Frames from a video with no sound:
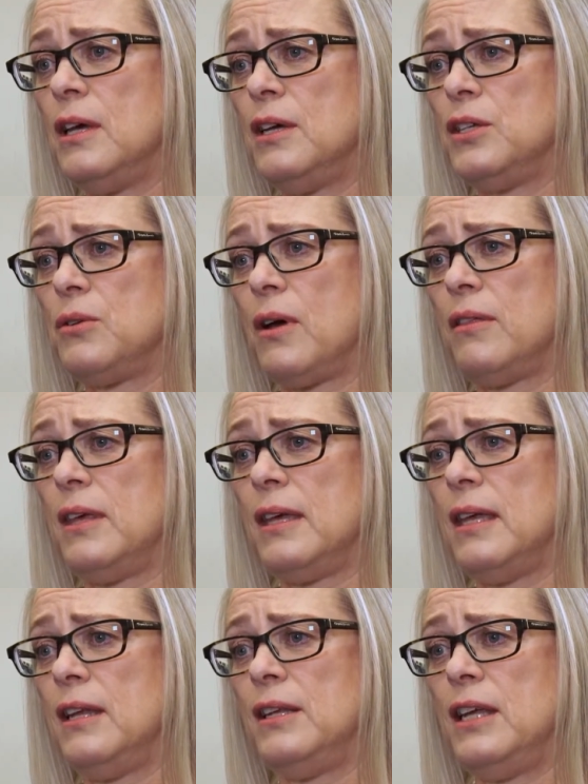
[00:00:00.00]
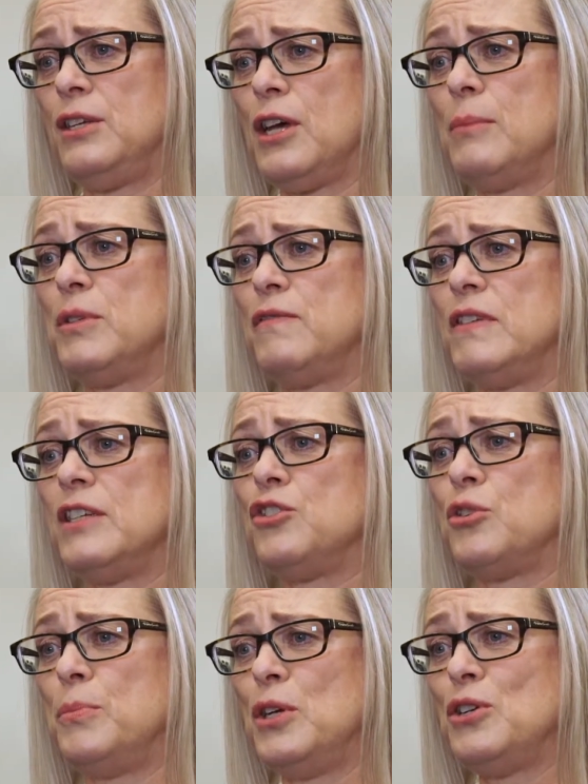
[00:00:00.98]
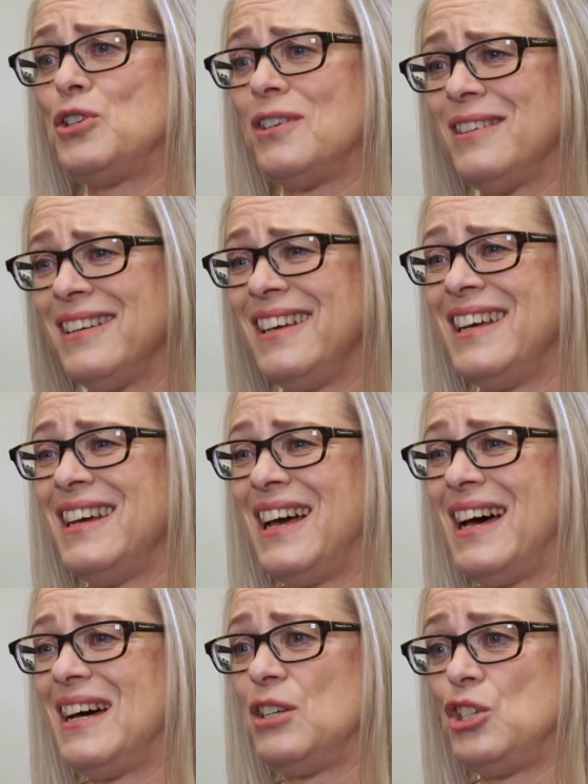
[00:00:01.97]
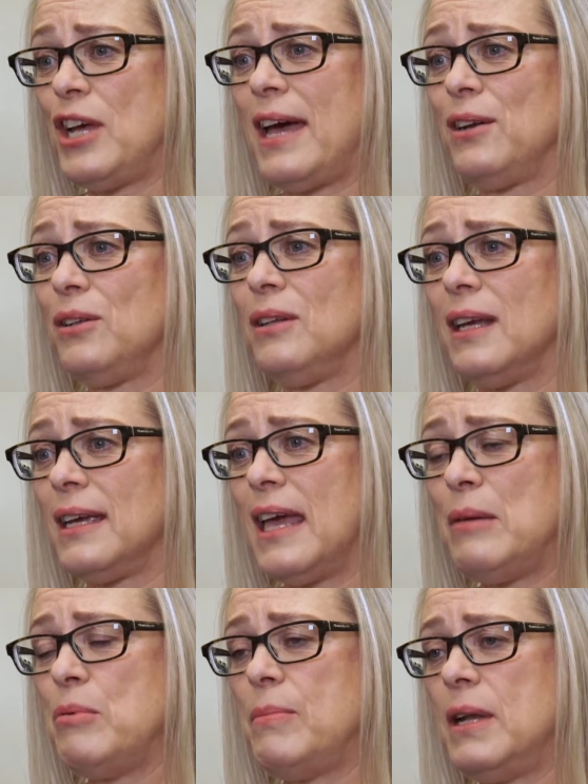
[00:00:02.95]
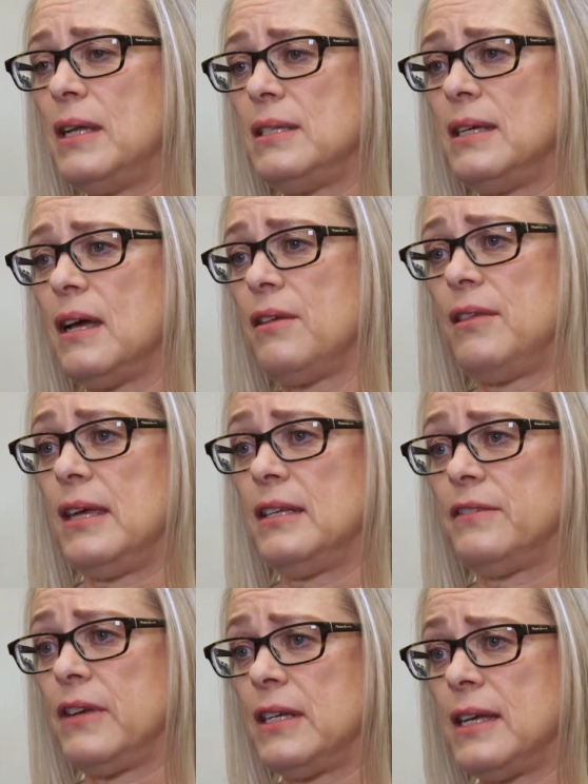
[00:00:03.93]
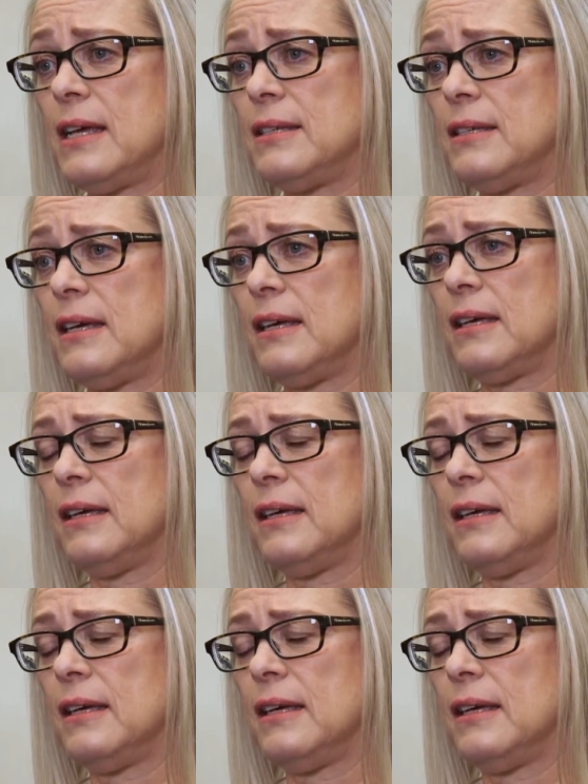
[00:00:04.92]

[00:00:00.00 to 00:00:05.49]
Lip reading: So I think in terms of distribution, channel and capability, I think it's fantastic.